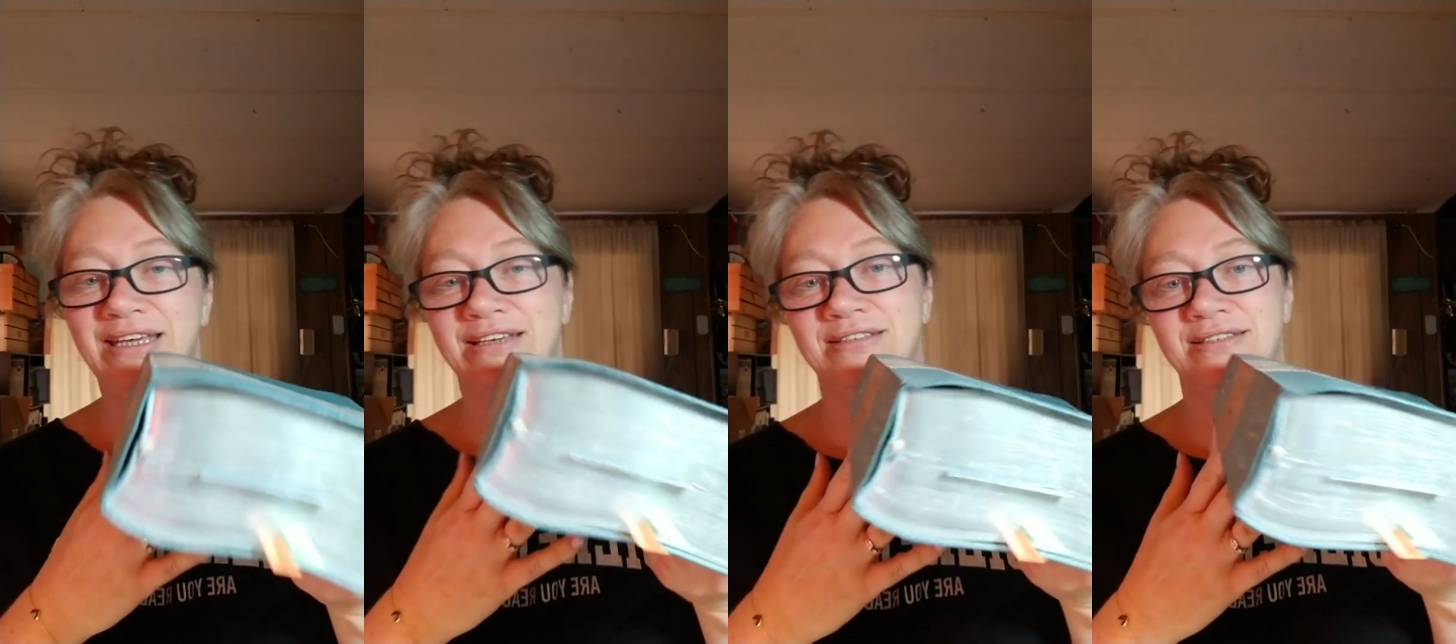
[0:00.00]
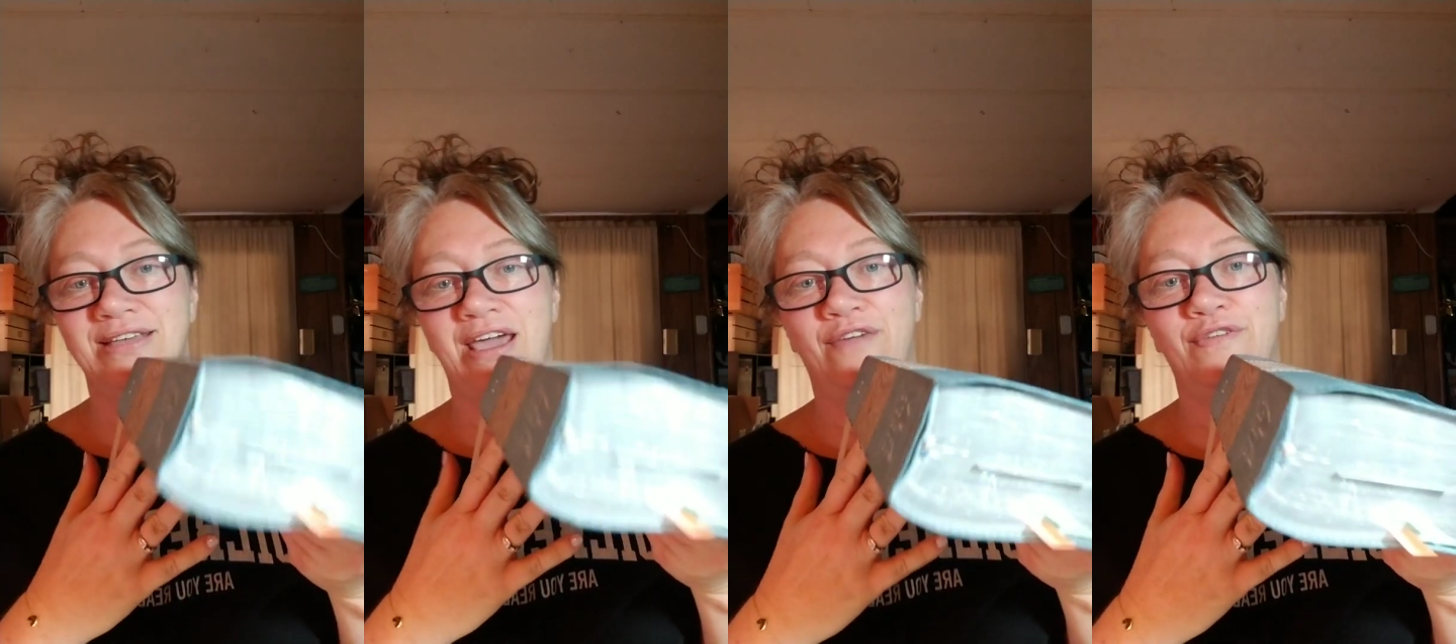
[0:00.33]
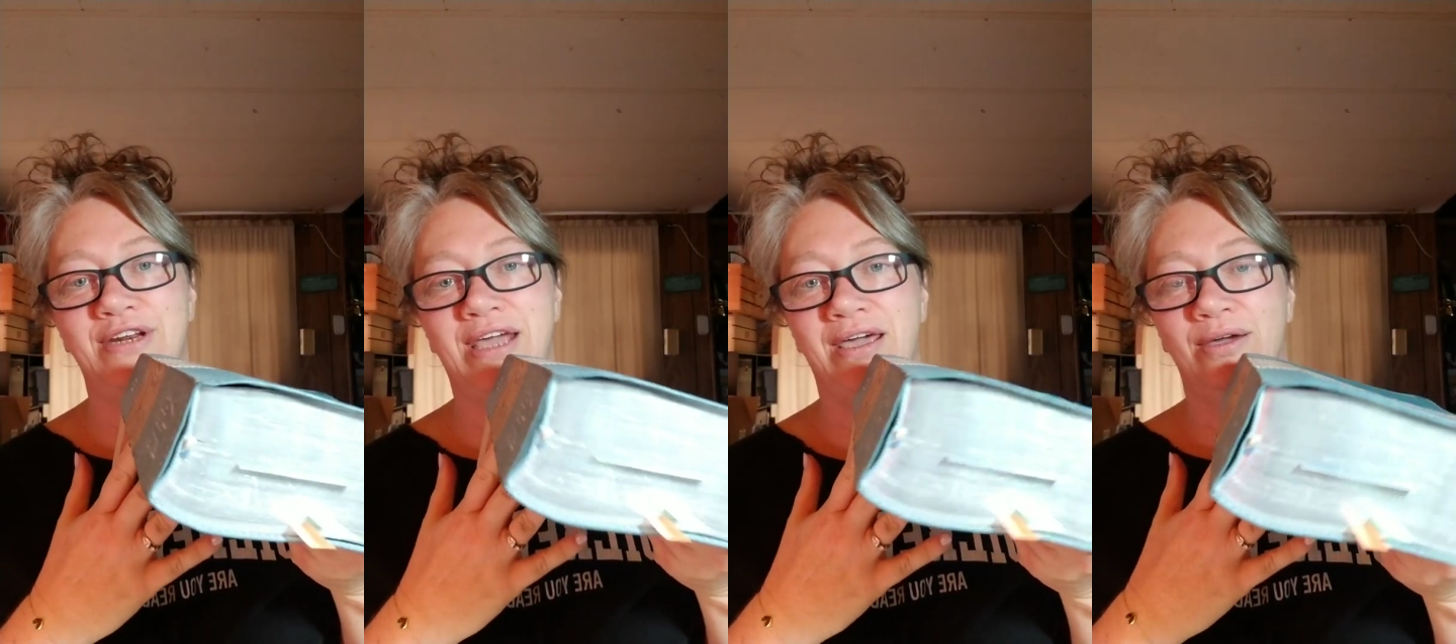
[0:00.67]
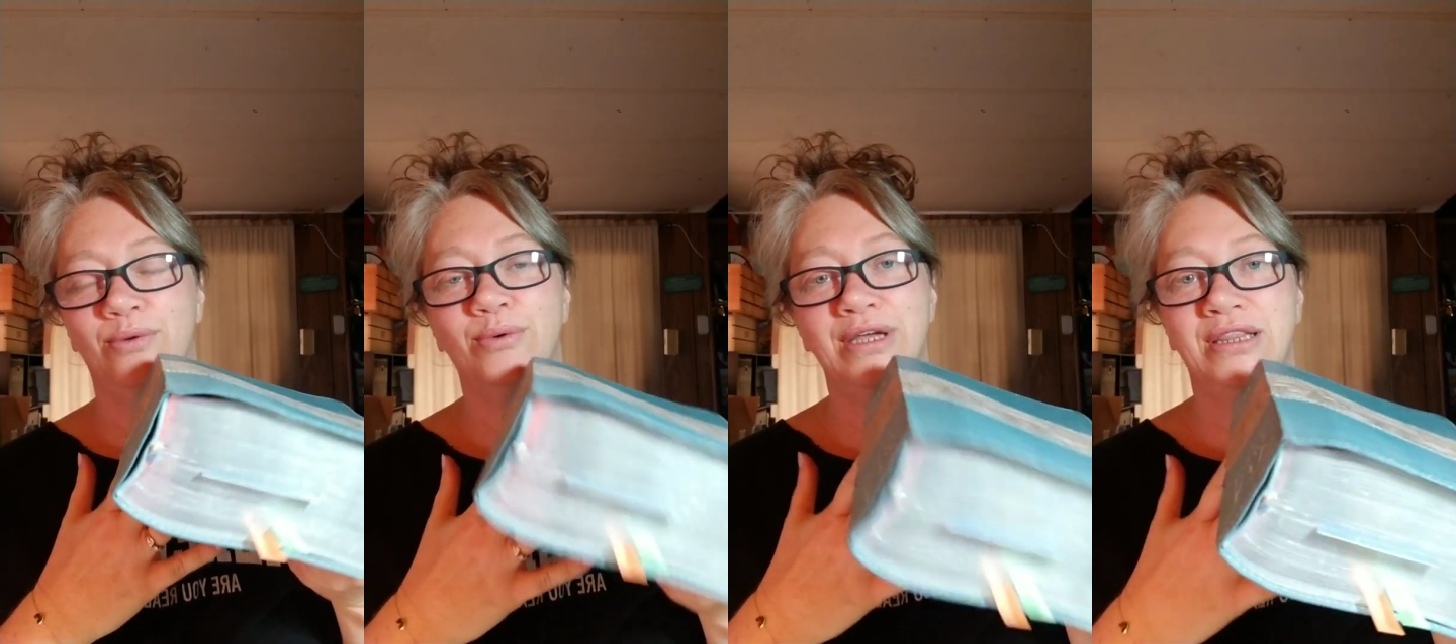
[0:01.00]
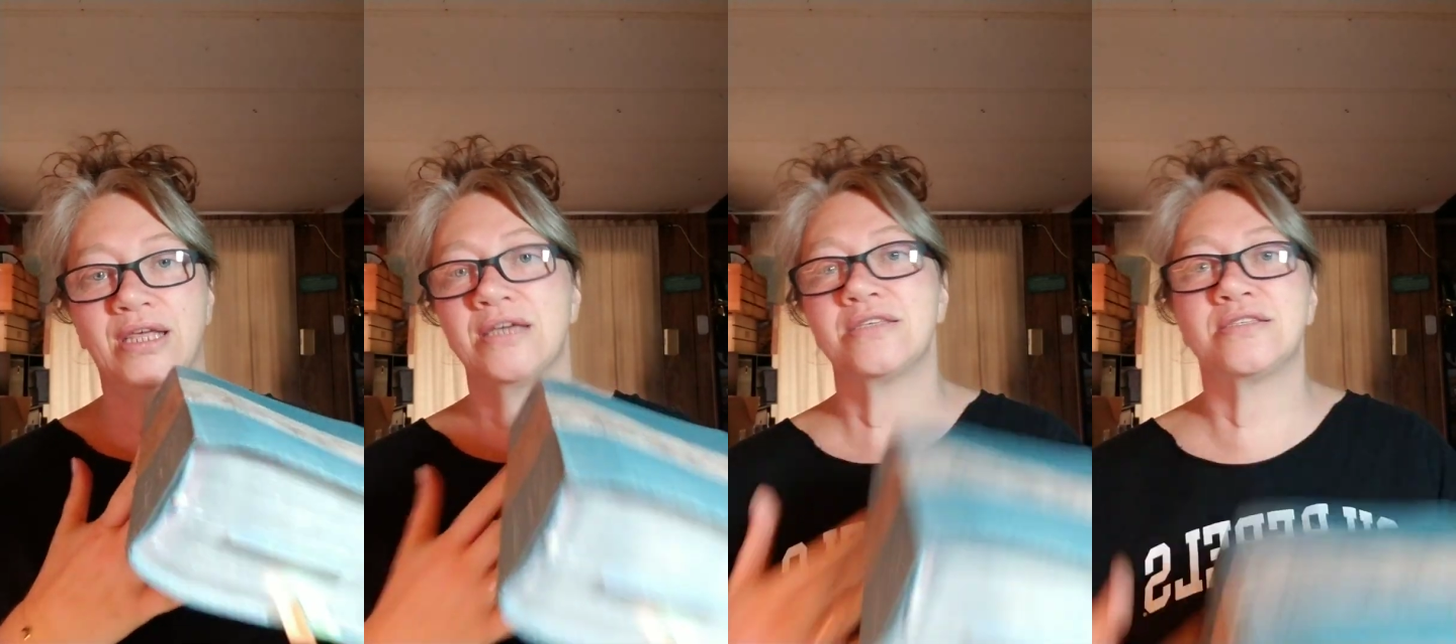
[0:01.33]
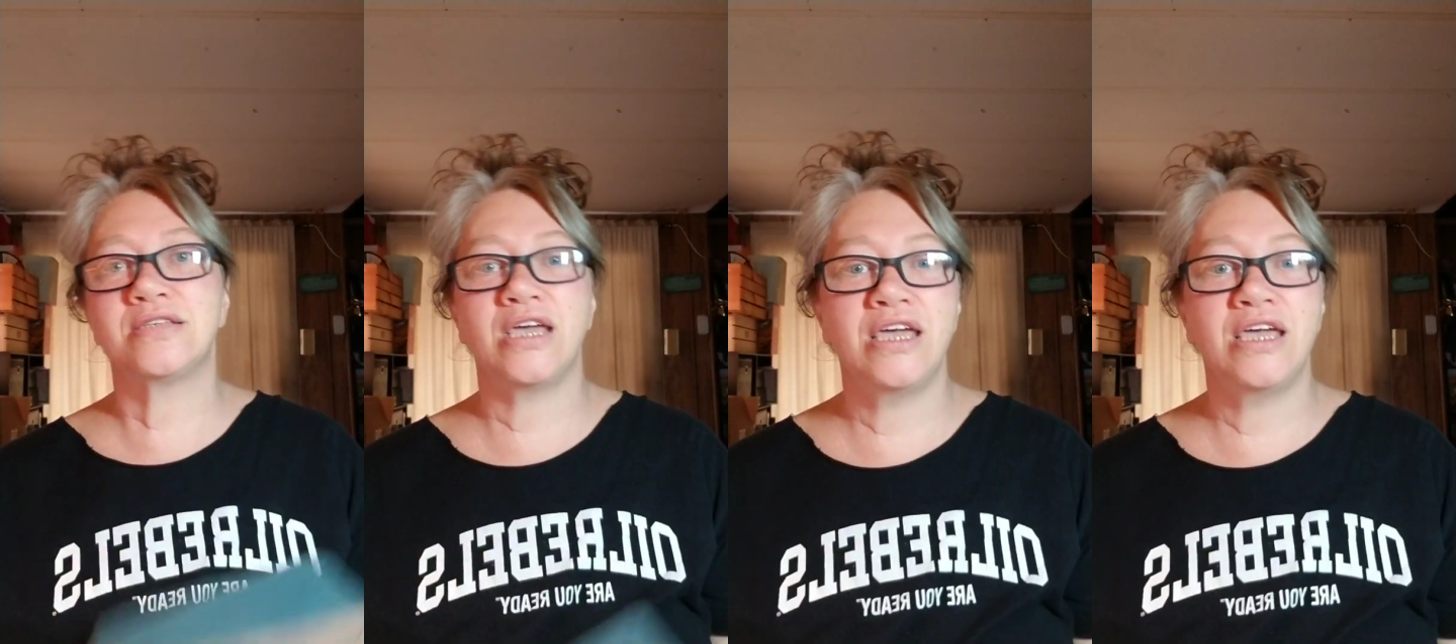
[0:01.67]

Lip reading: this every day. Read this.